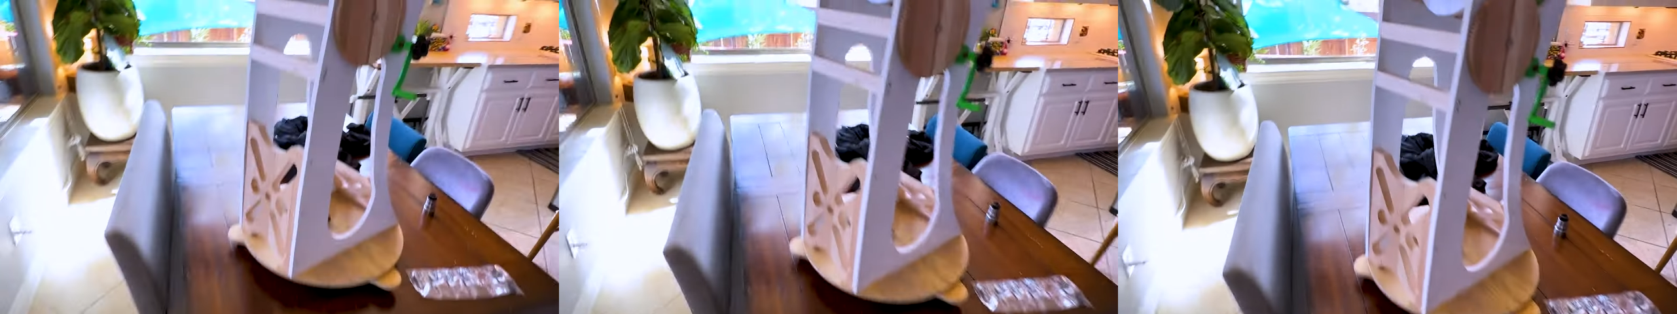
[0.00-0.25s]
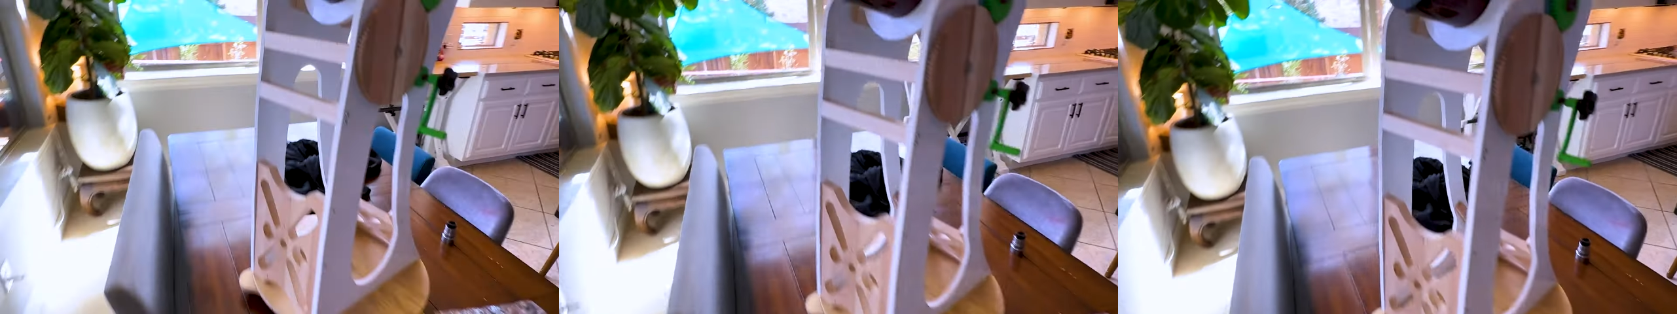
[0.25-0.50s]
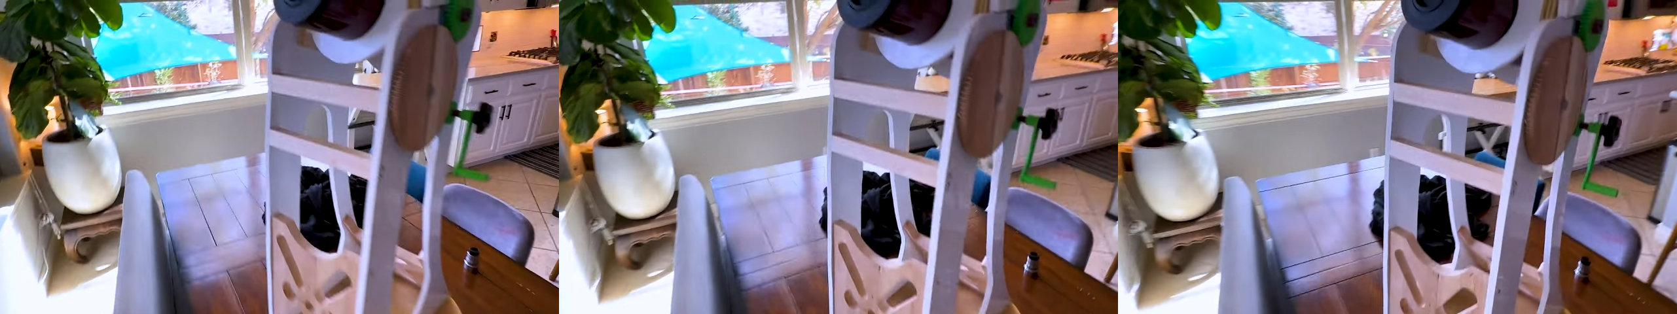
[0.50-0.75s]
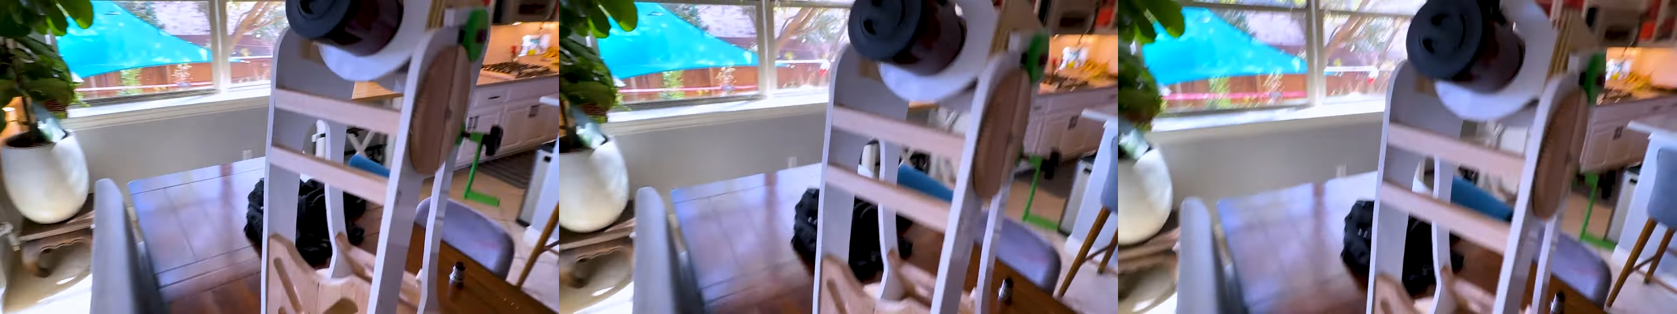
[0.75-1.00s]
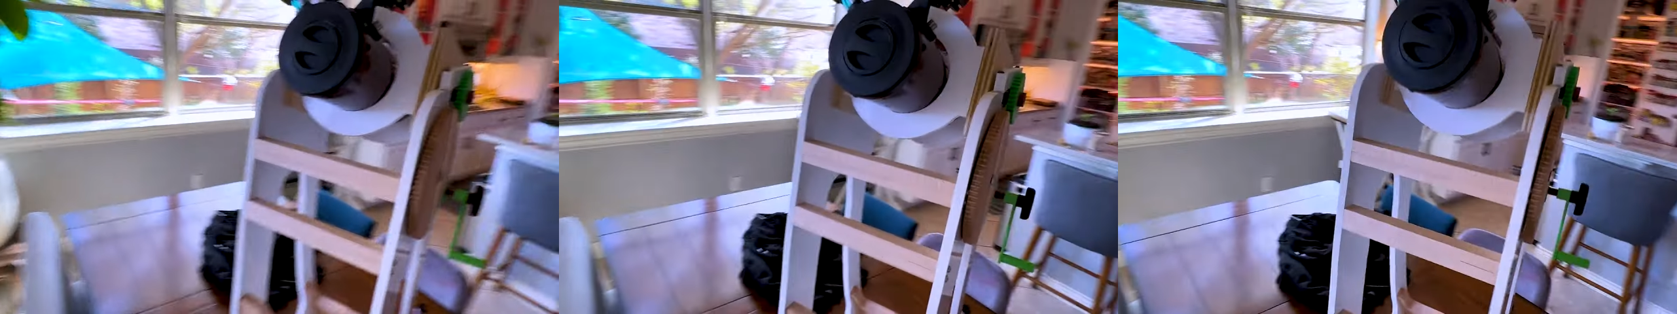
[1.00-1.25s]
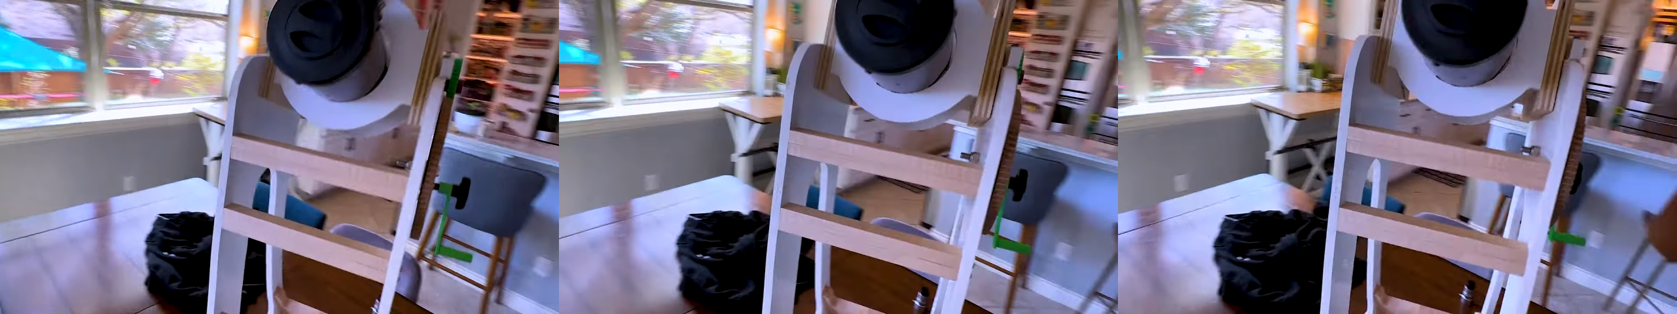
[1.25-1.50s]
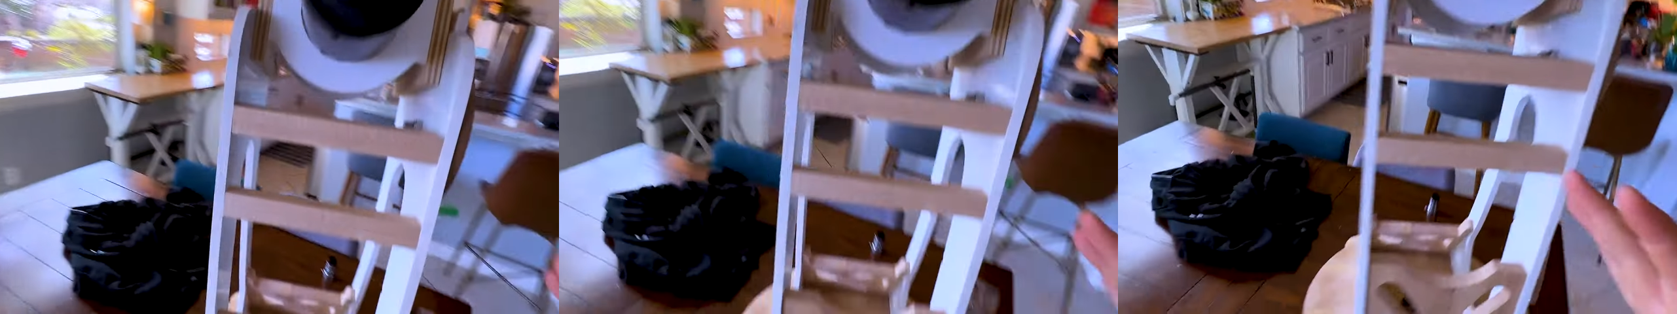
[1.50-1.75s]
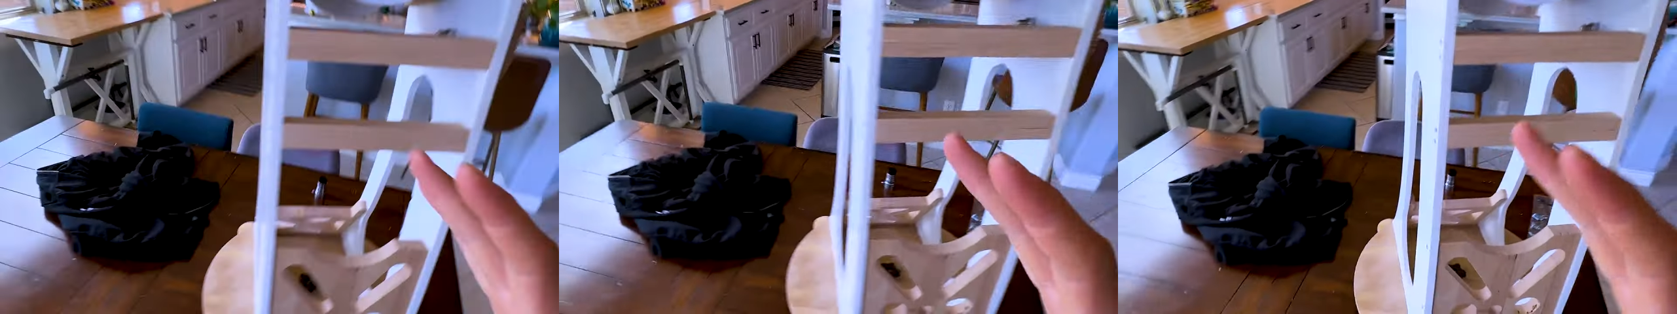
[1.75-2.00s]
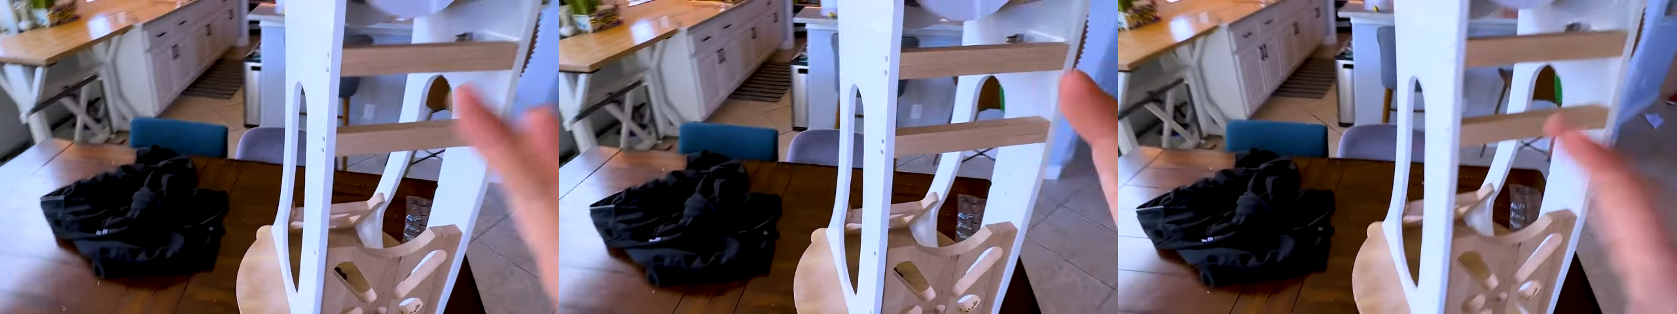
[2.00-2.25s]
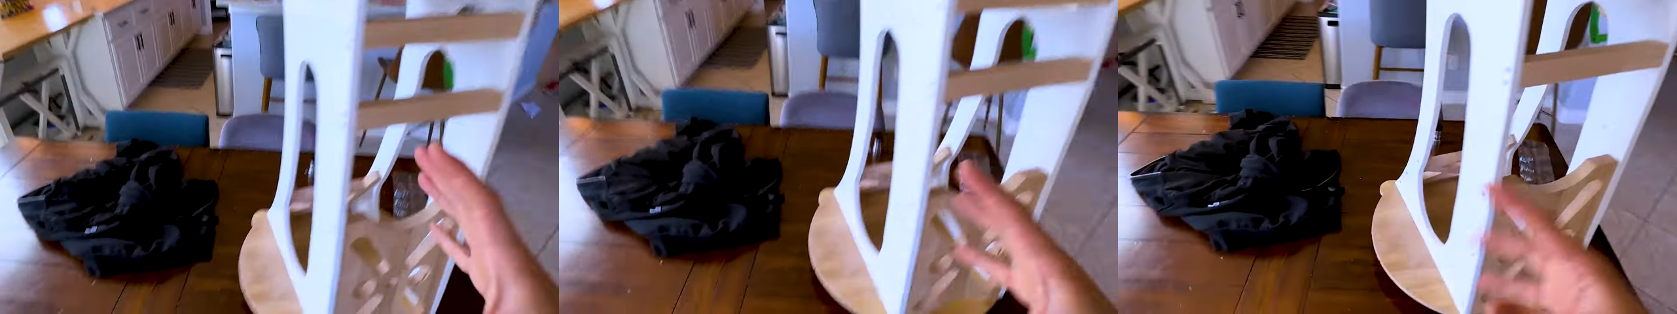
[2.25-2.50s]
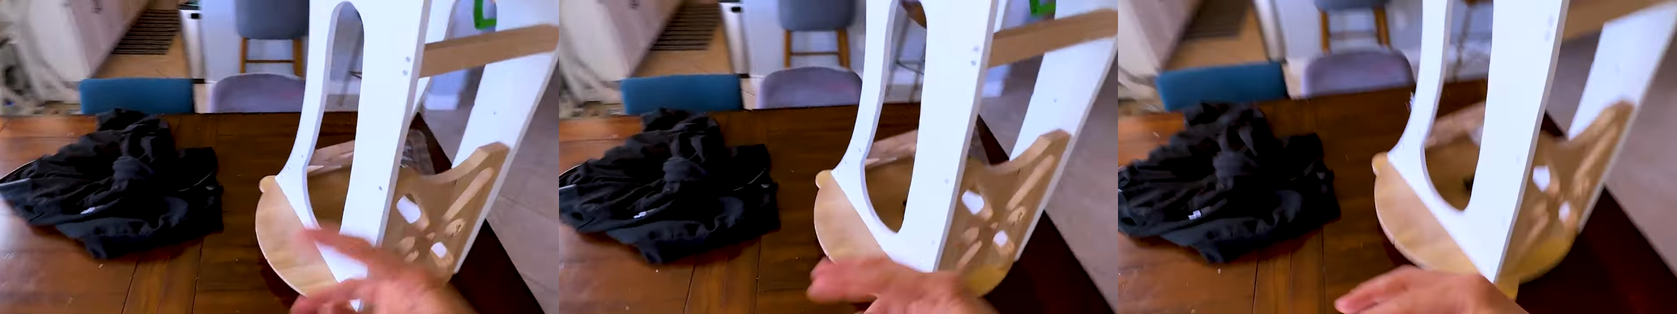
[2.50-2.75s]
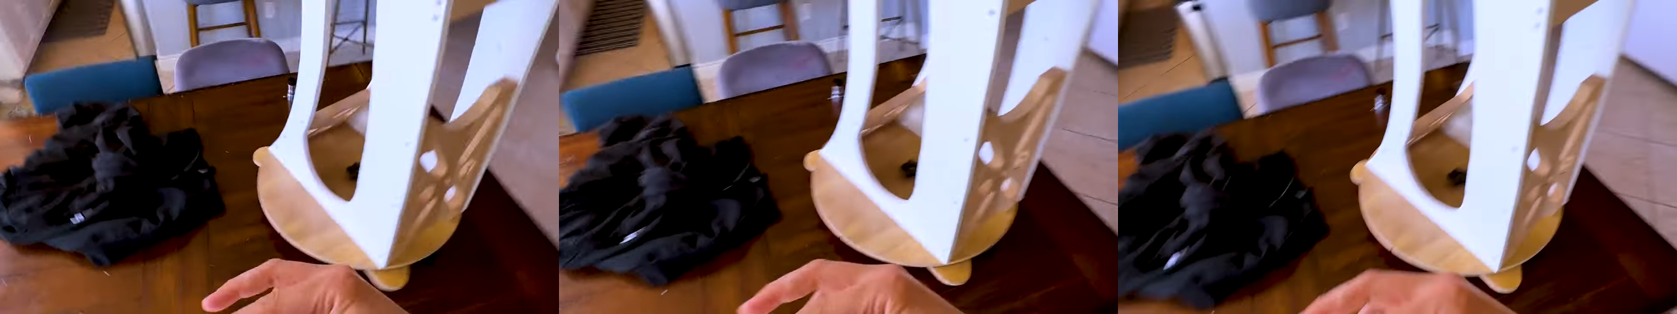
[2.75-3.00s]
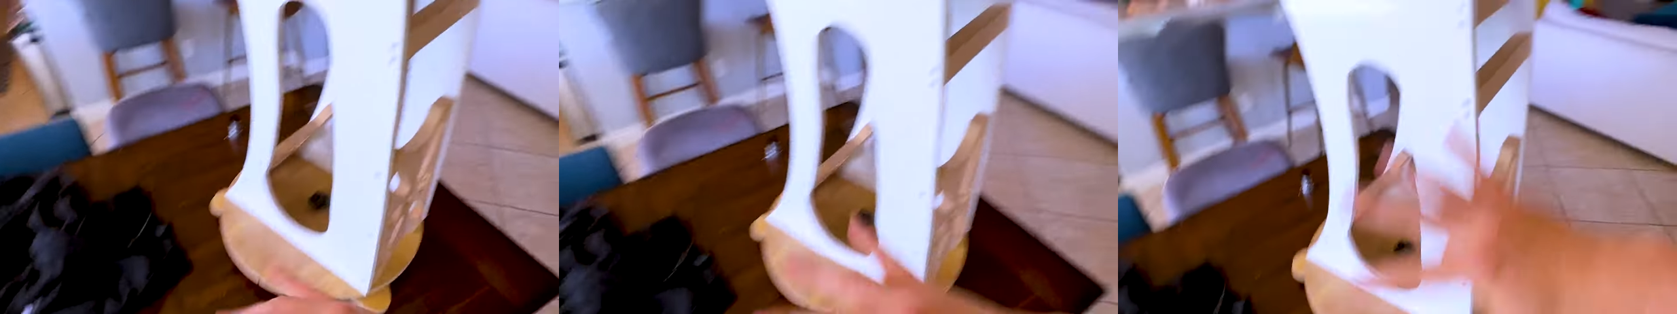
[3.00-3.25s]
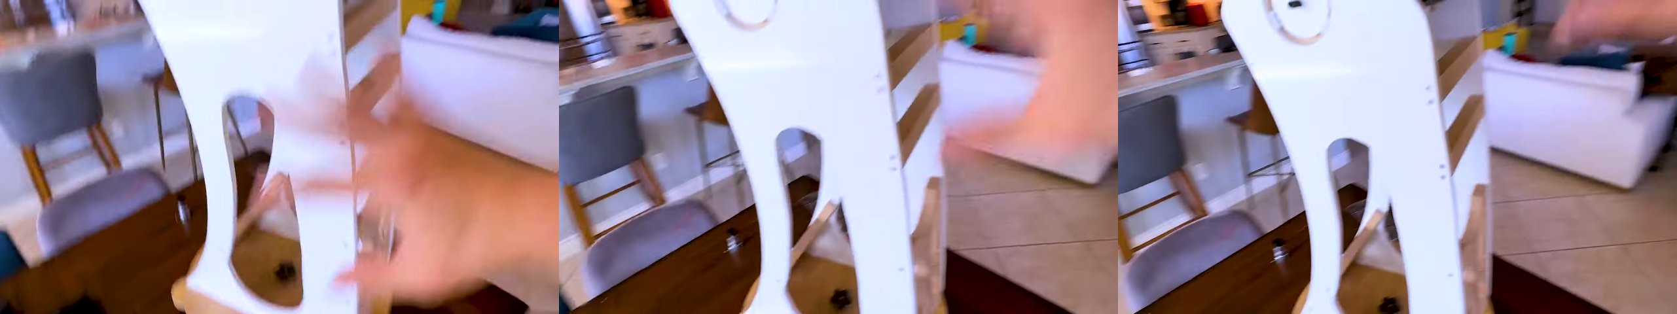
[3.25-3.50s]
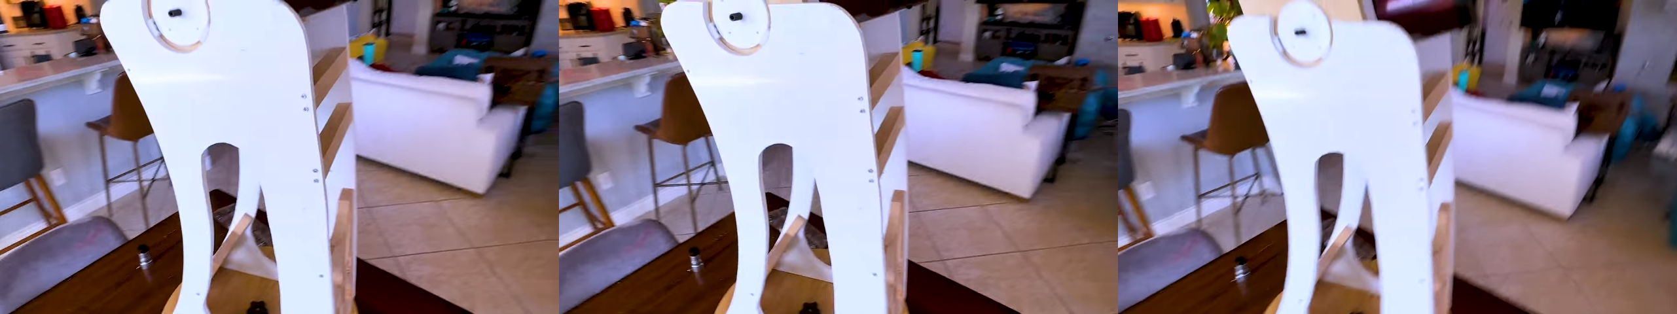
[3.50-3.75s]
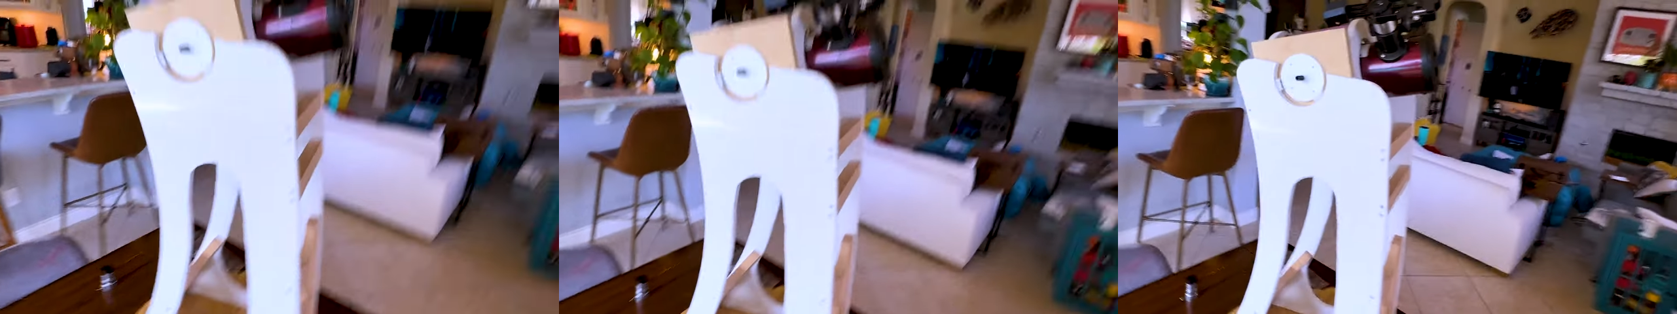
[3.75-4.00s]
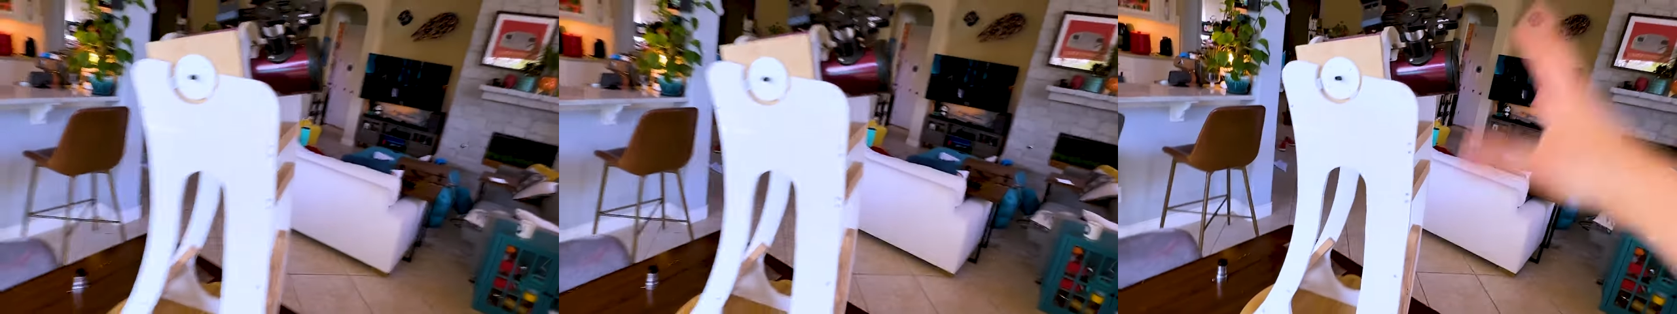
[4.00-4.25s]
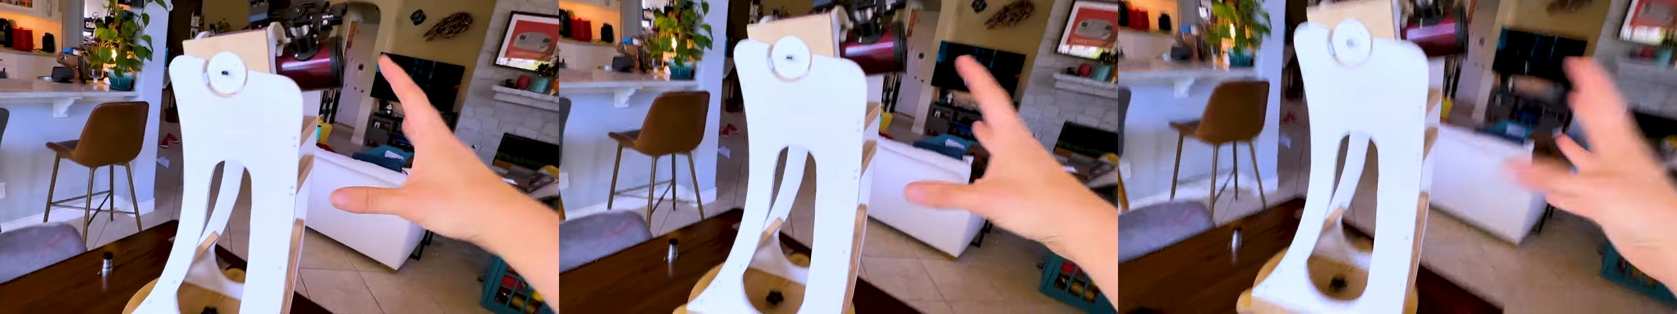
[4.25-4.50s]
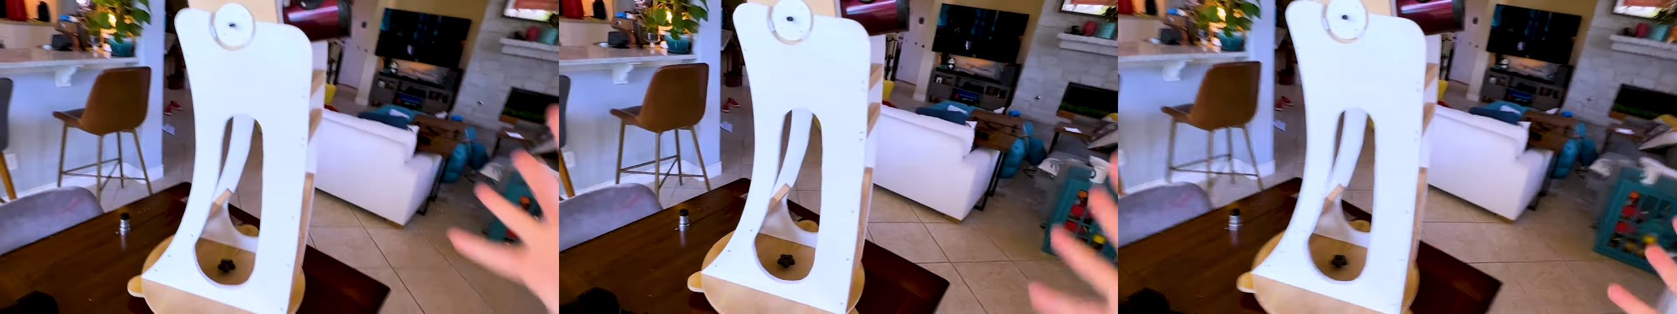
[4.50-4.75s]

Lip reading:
No face is visible, so there are no lips to read.